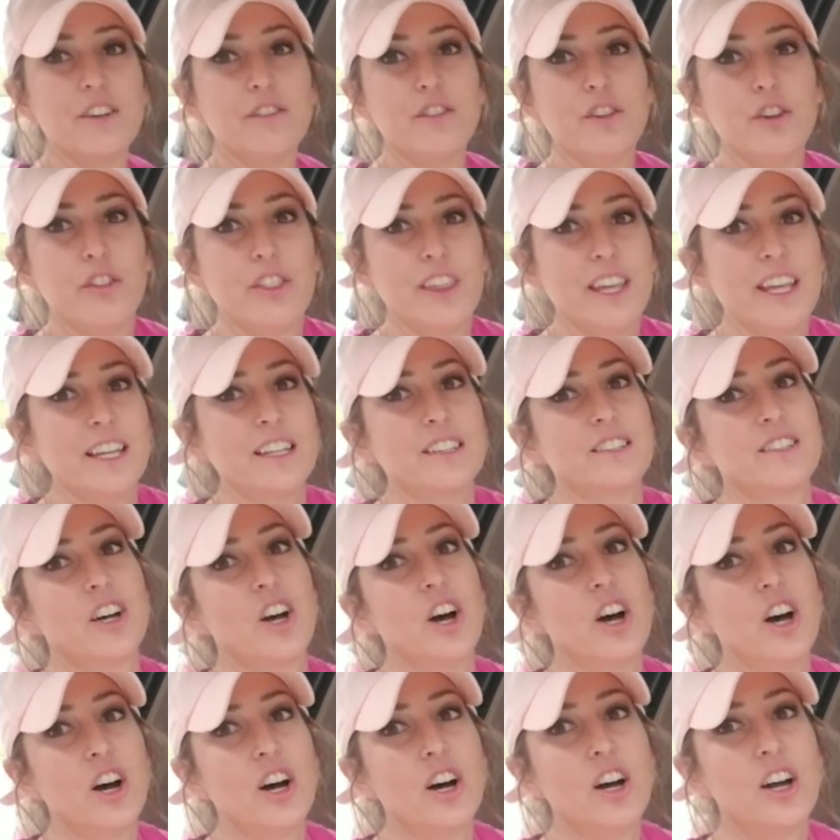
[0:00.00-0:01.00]
get a few things.
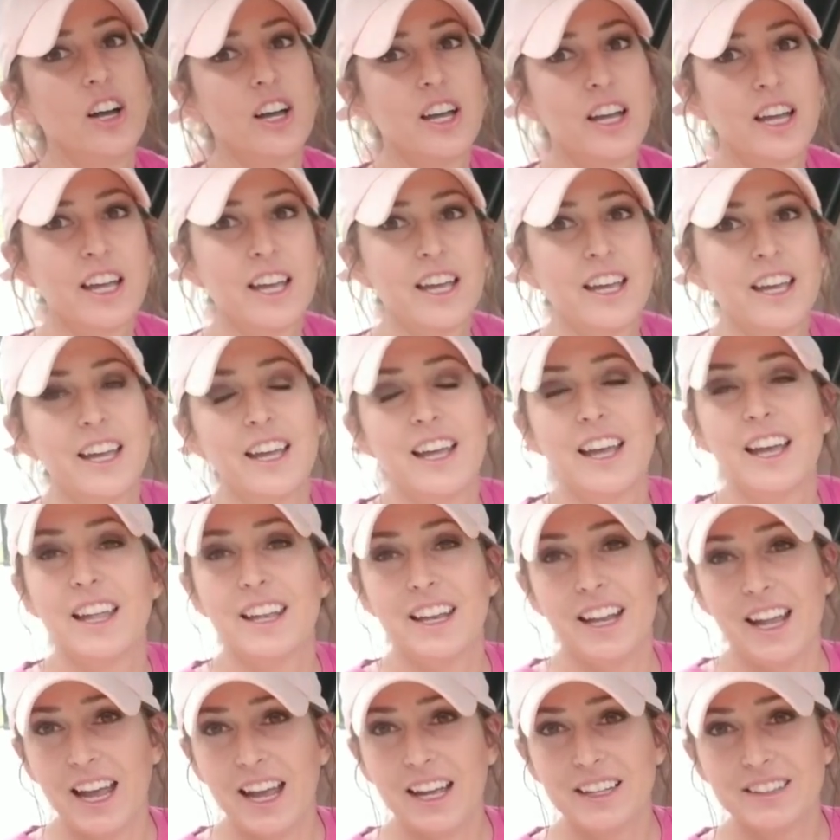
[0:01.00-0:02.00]
Oh,
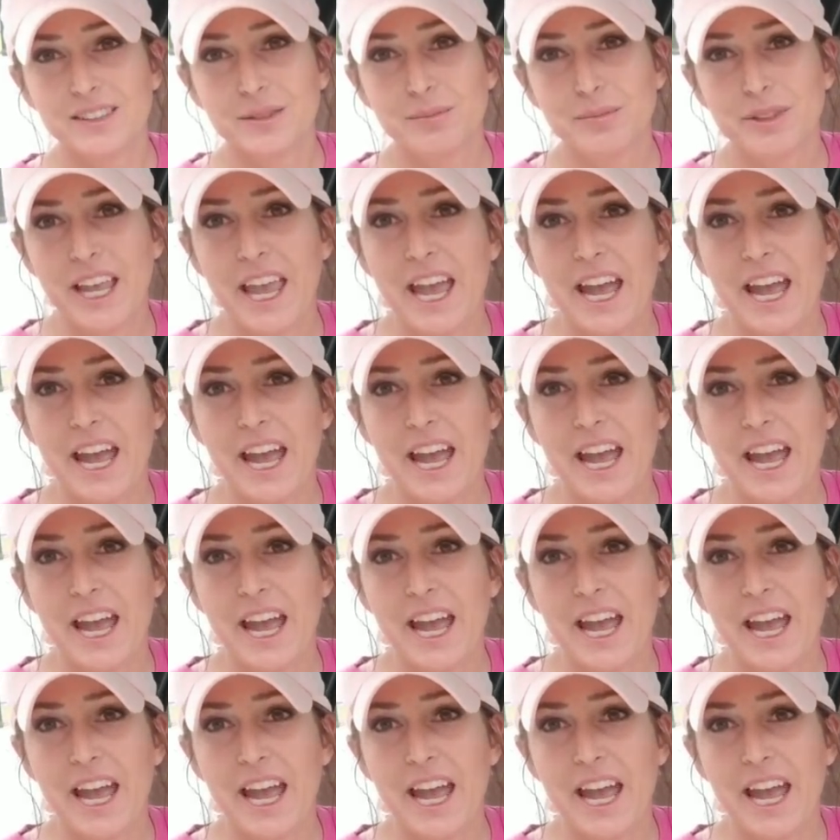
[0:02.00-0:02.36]
and I had some